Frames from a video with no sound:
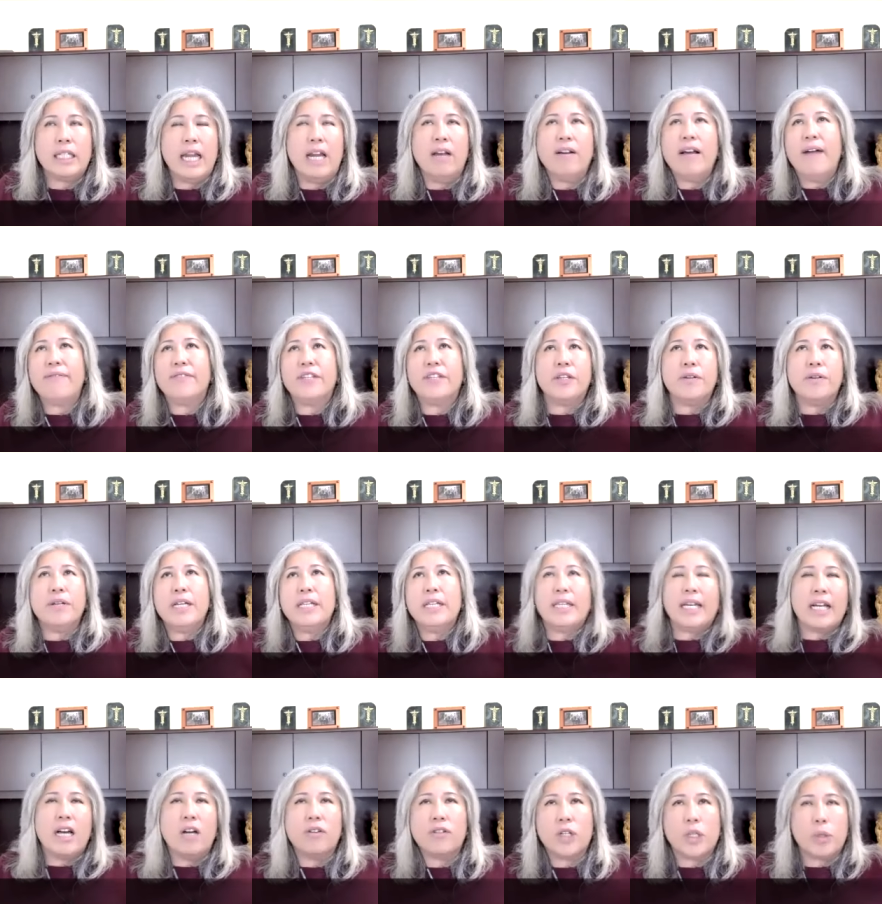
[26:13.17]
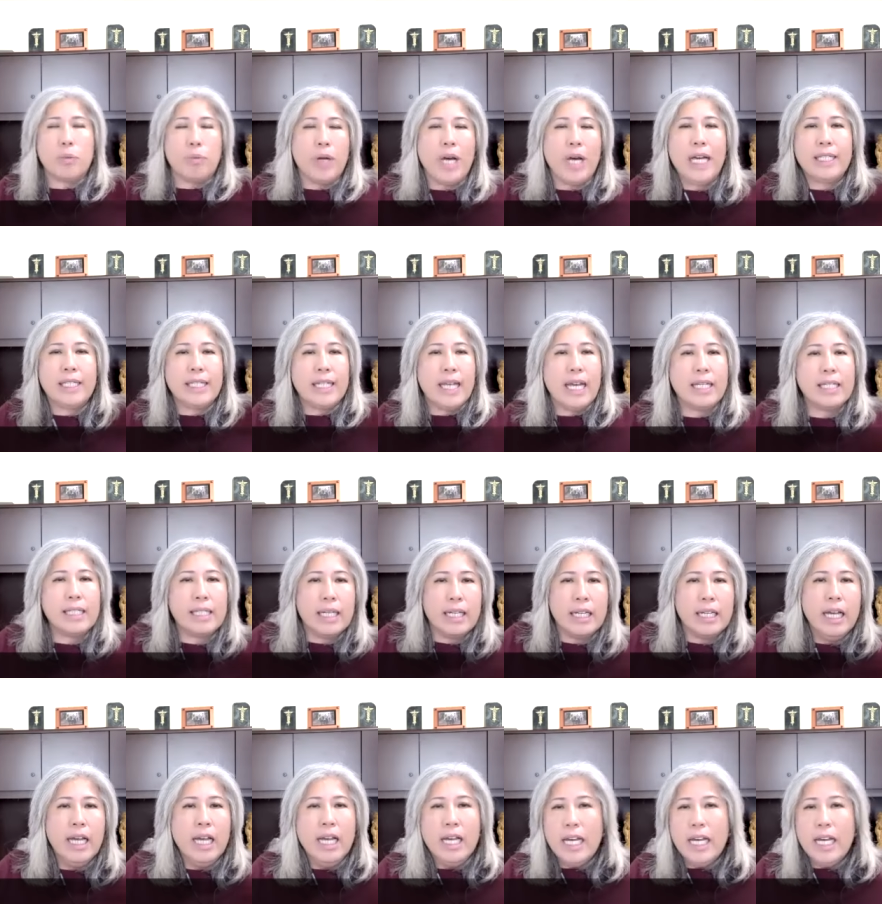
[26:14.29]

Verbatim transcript: I don't have to do anything. I'll just process it